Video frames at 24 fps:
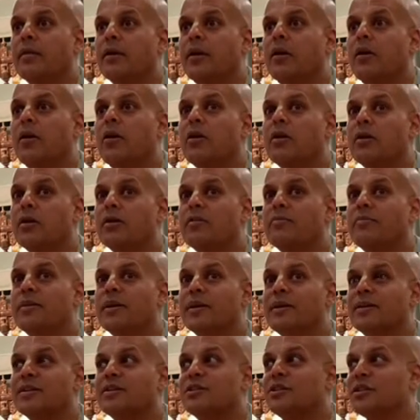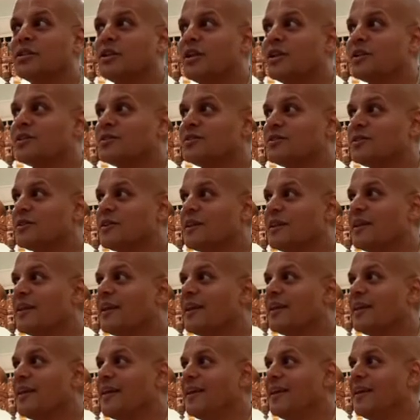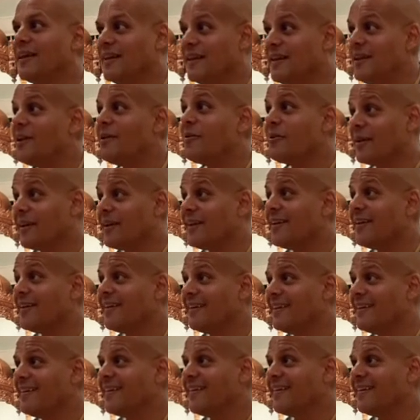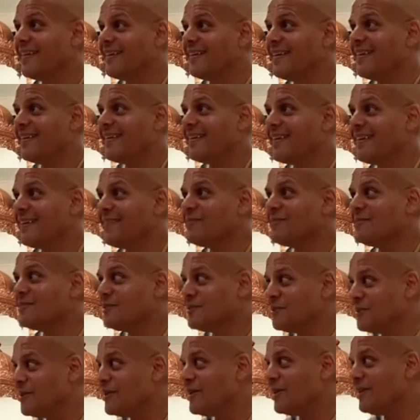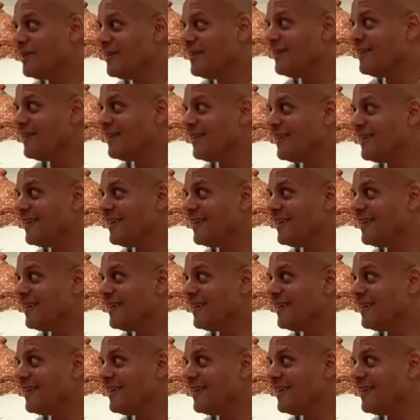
heart of Bhaktisiddhanta? In hearing, it was good.